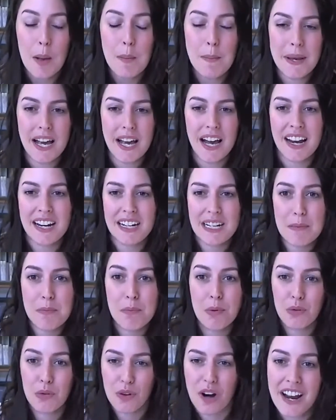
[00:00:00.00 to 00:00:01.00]
behind a
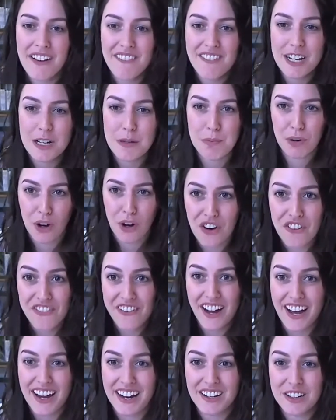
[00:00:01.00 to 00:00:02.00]
private
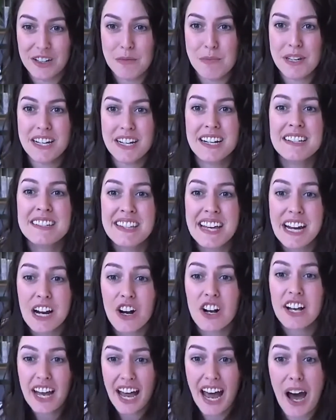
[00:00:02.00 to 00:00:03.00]
profile because they
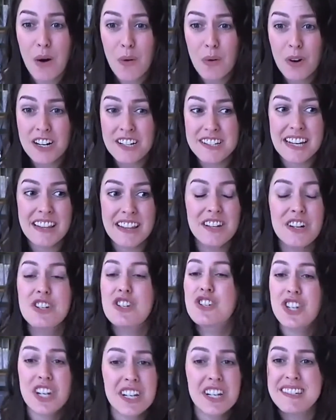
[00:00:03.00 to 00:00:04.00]
are cowards and
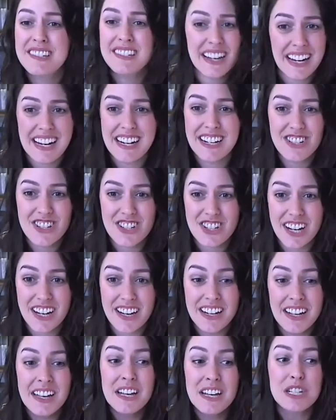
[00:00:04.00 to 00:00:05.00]
they're just saying
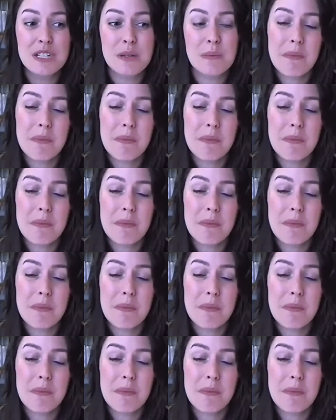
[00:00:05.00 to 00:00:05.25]
shit to of